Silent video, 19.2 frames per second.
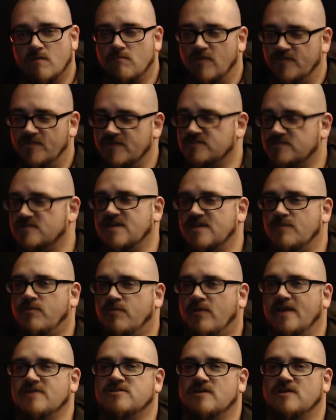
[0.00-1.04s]
but this is a
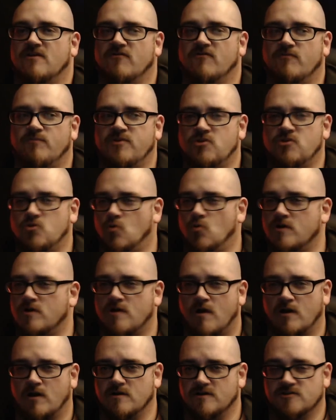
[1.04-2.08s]
place of pure
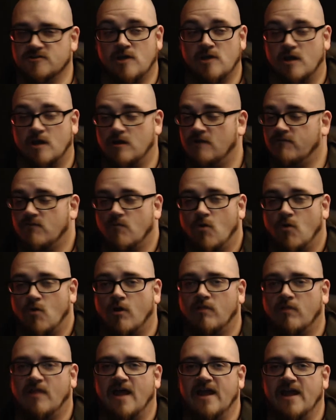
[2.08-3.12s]
darkness, cut off from
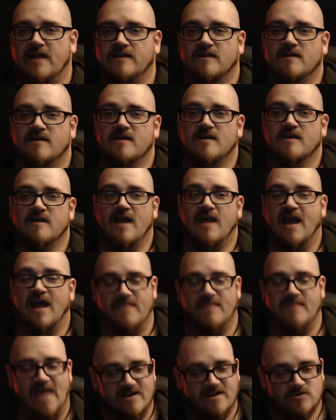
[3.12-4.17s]
all light.
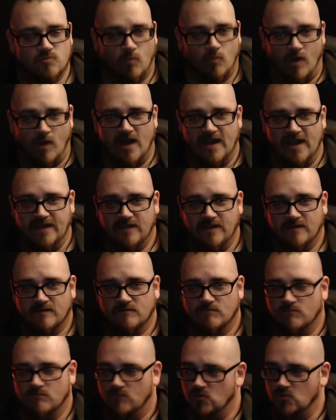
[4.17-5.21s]
And that is why,
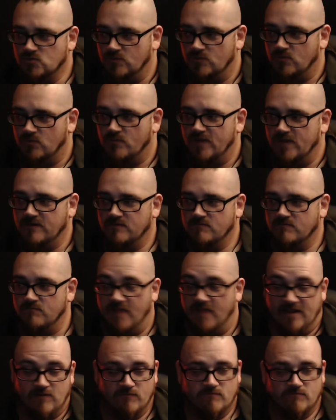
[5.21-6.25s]
most people
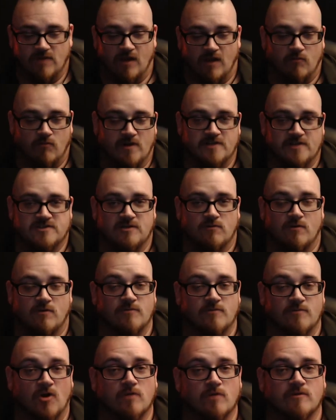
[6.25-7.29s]
may already see where
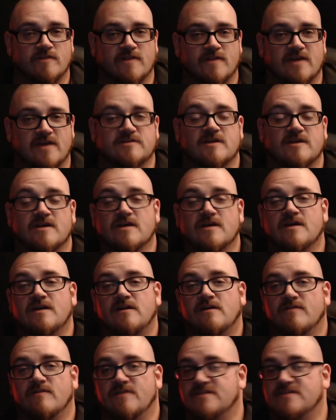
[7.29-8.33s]
I'm going with this,
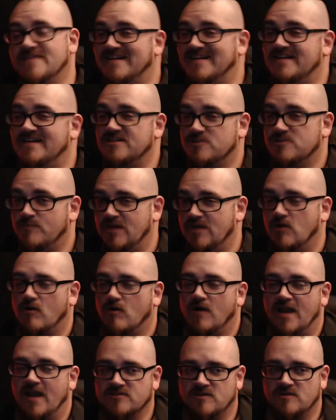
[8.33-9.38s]
these entities
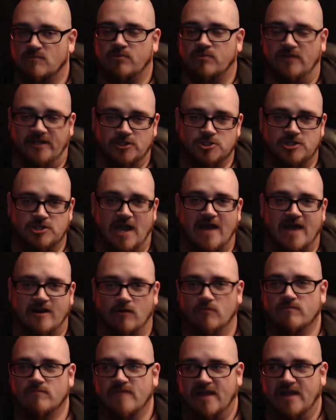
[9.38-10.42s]
appear as complete
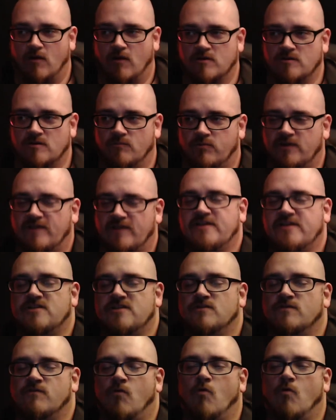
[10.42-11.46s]
shadow. They are completely
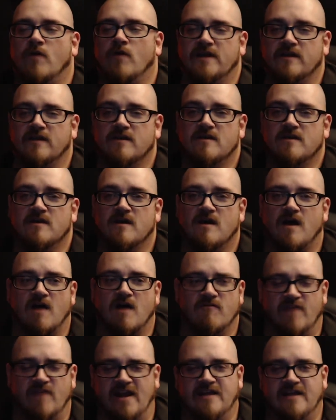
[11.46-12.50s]
devoid
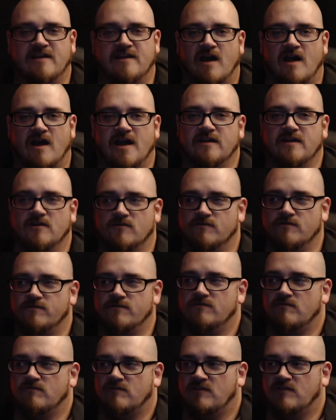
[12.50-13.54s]
of any kind
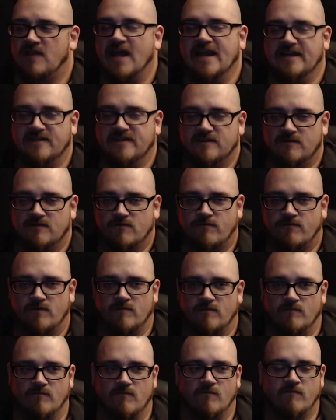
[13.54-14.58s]
of light
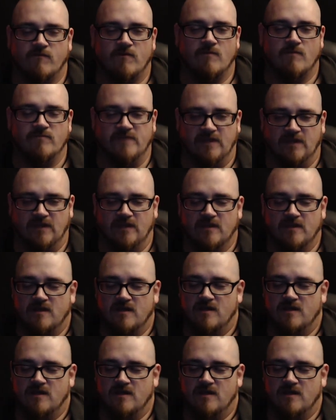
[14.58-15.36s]
from the